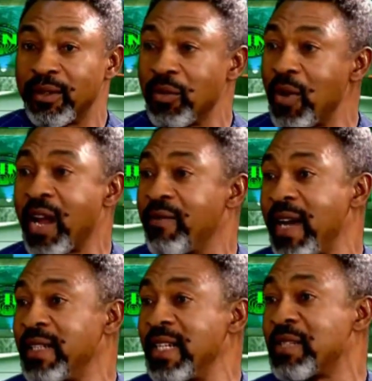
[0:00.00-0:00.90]
whatever
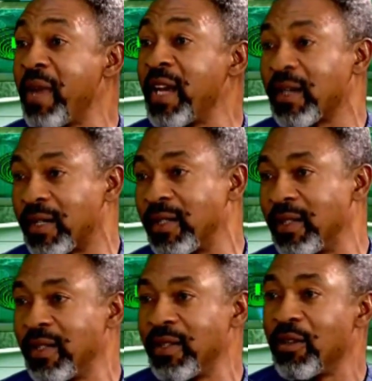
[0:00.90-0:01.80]
it is, milk,
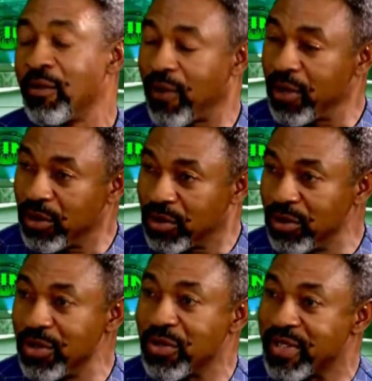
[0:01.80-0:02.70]
for you to
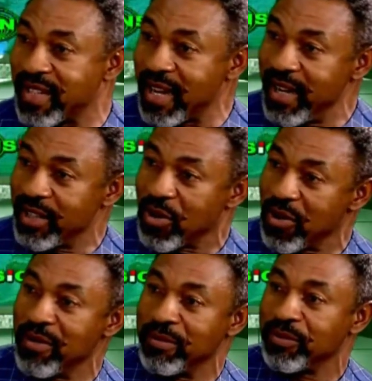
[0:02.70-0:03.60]
use to send it
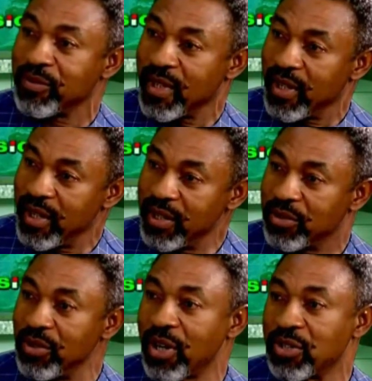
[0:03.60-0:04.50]
home
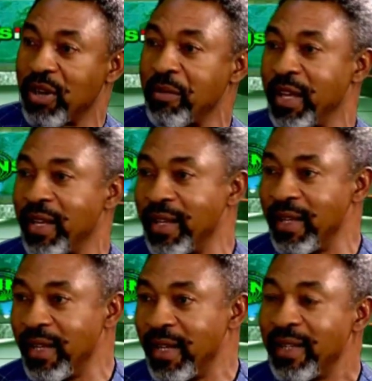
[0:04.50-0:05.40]
into your tummy,
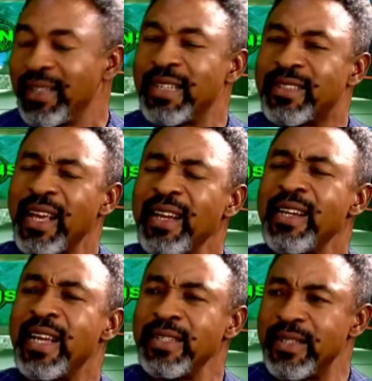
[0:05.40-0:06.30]
the
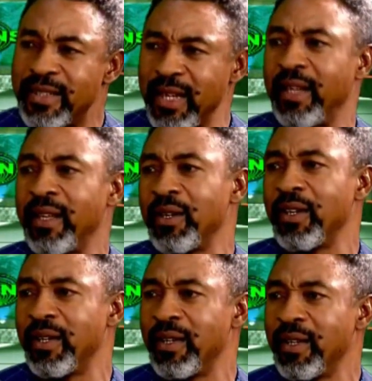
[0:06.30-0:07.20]
tendency
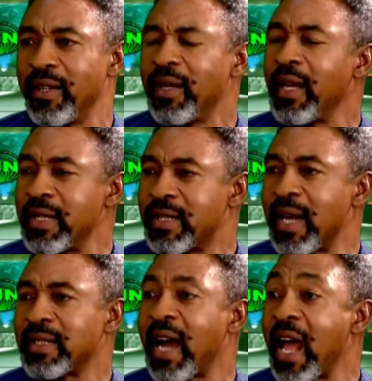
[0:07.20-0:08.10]
is
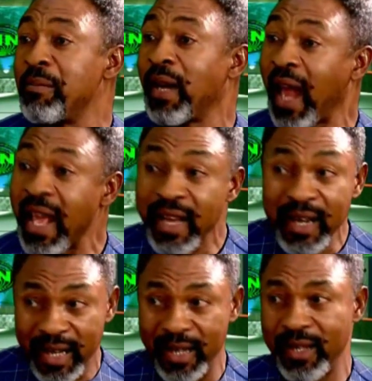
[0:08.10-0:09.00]
that I am
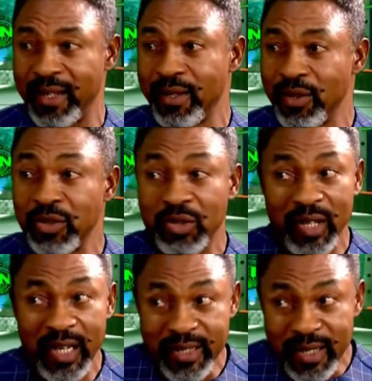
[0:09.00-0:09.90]
likely to
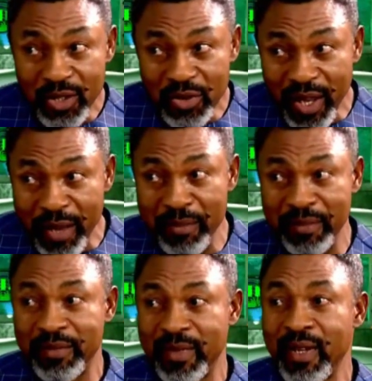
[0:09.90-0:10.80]
listen to him
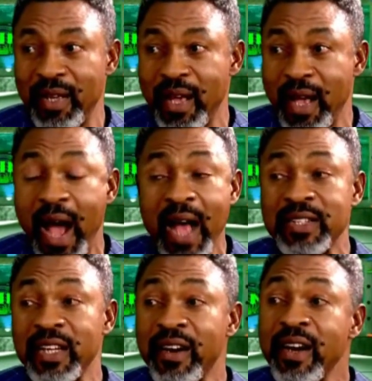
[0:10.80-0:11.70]

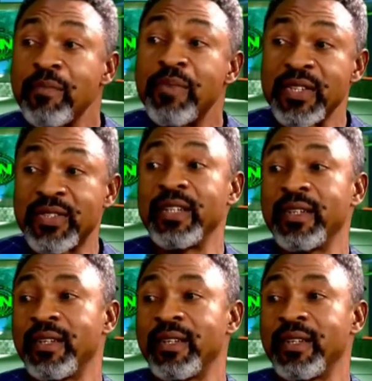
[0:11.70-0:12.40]
as the real person